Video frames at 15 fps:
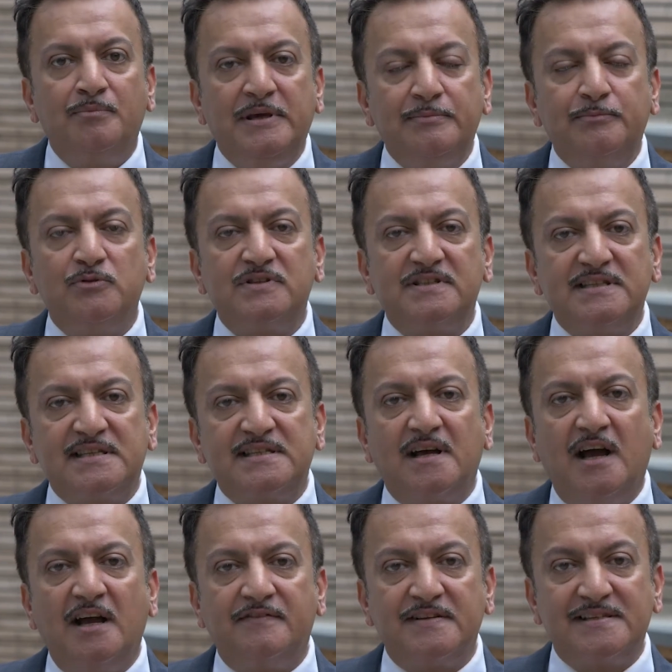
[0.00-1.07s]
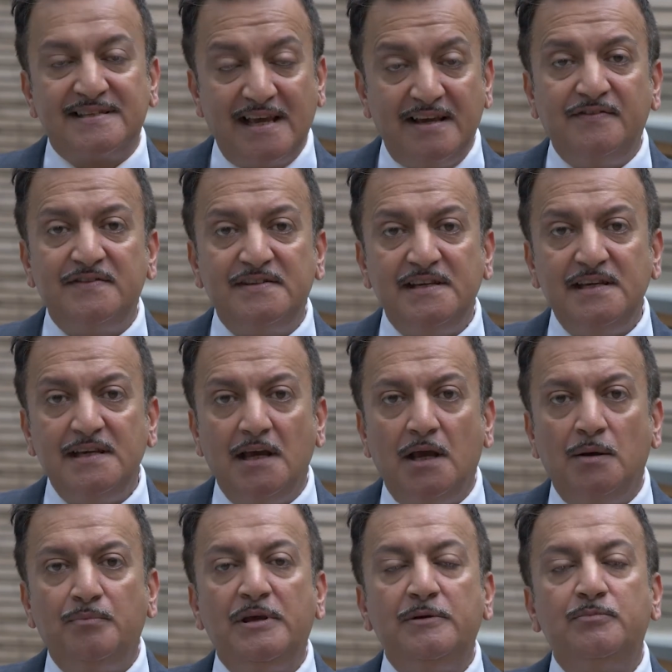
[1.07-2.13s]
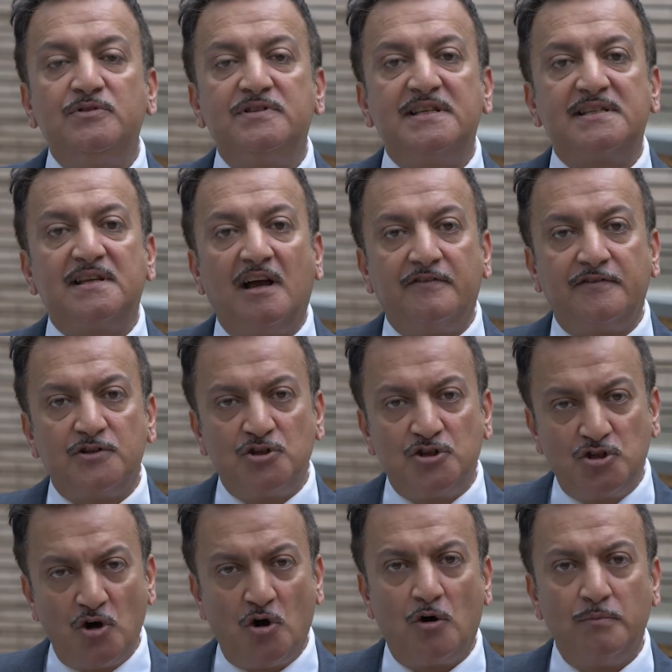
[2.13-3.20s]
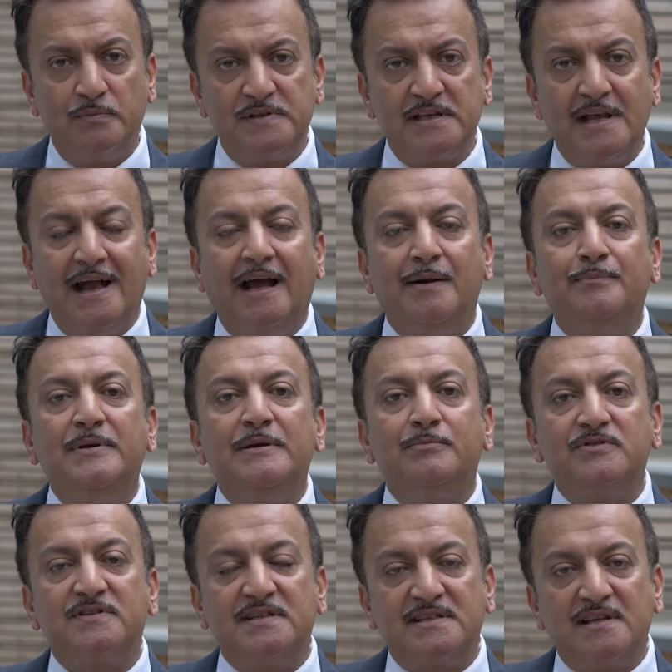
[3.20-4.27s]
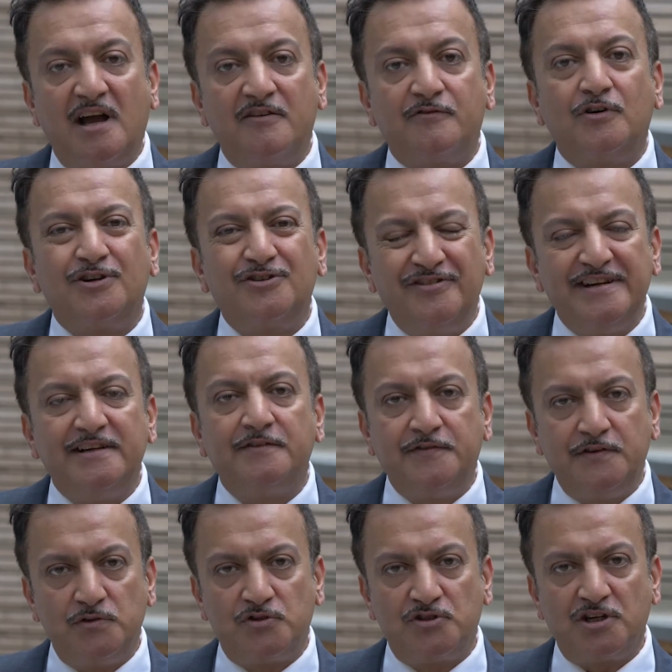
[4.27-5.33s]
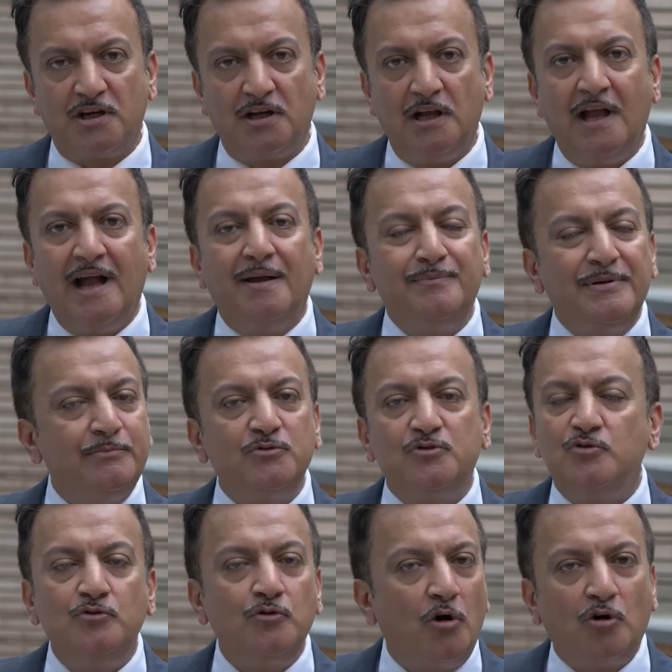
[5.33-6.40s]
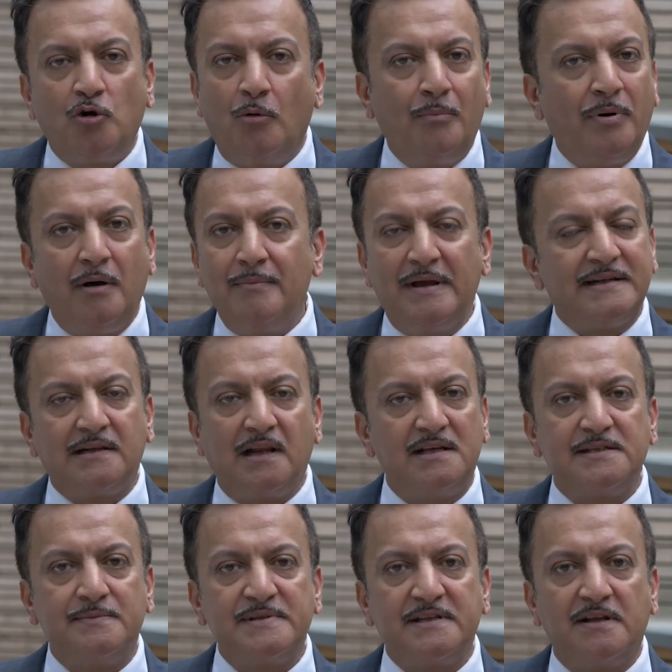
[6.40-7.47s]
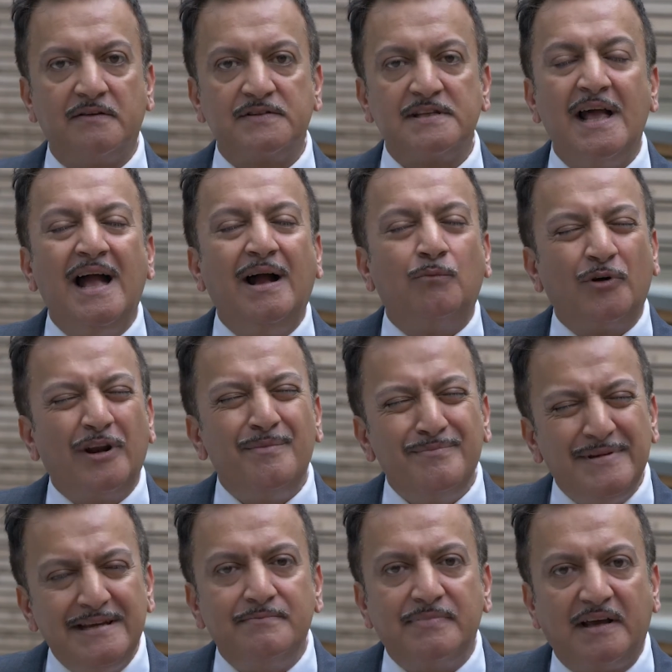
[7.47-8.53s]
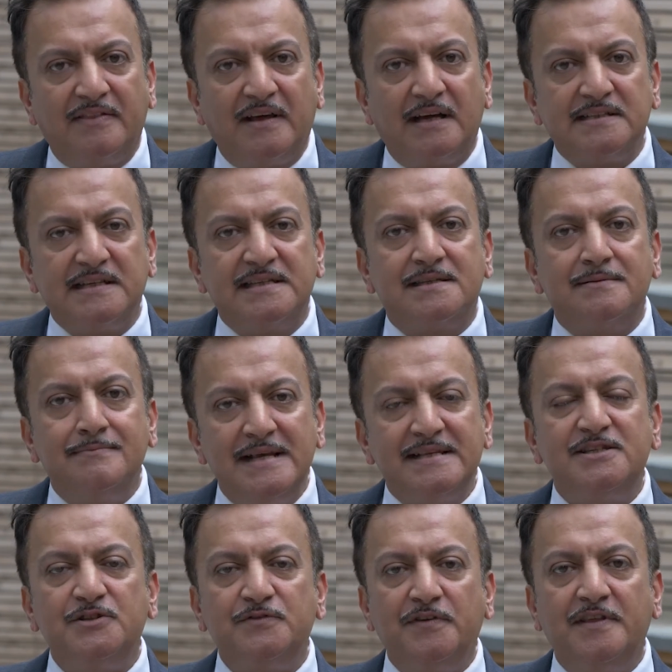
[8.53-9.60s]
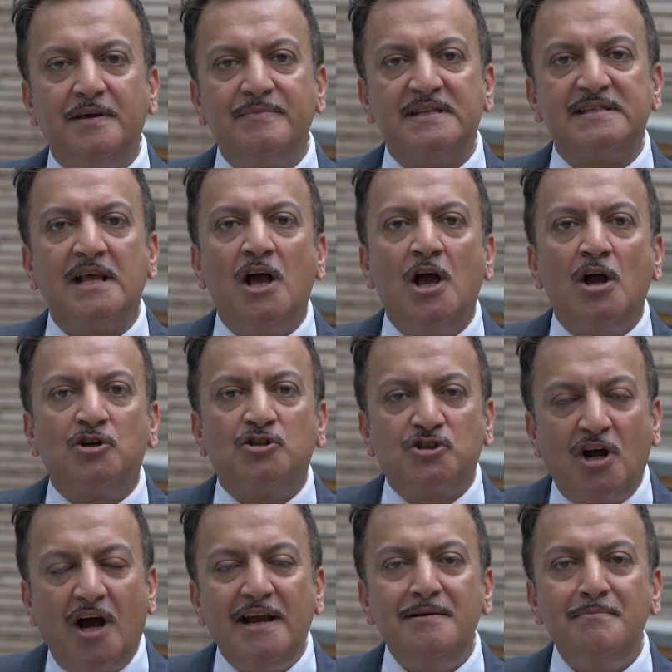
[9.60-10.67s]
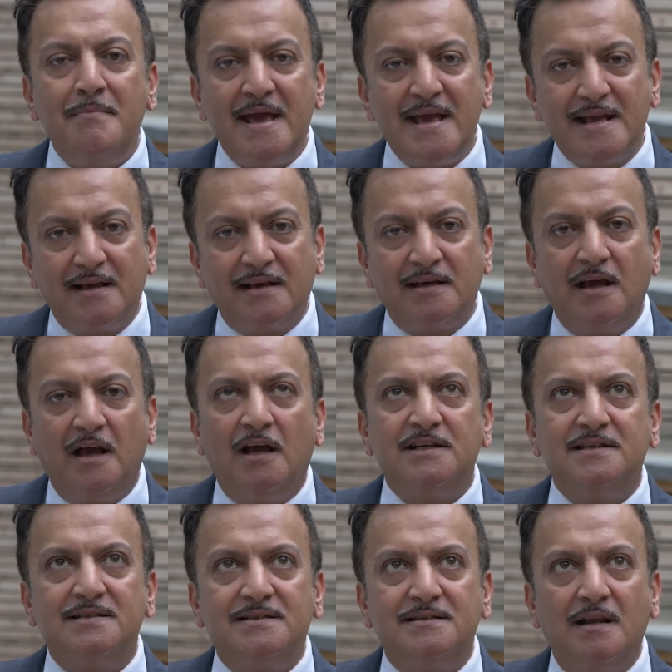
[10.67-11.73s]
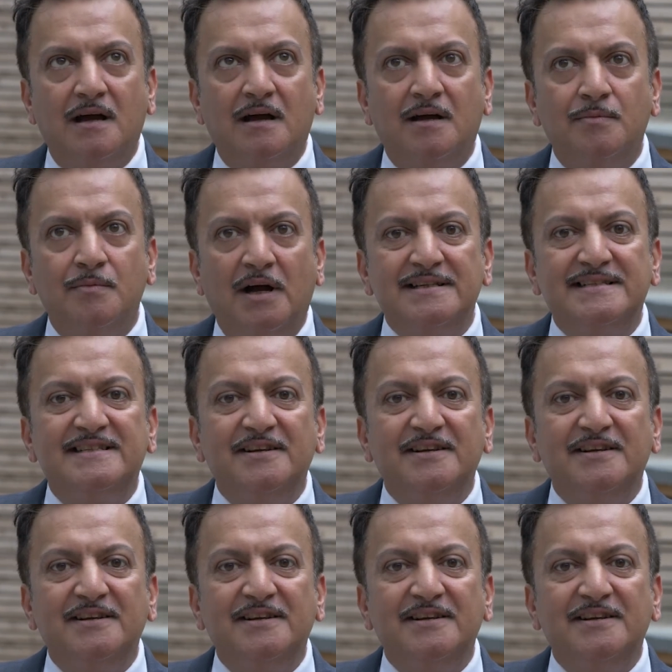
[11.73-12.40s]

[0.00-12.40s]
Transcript: people's desire for safety, people's desire for jobs, and people's desire for a greener future. And people do not compartmentalize themselves. And what I mean by that is the message for them is try and make a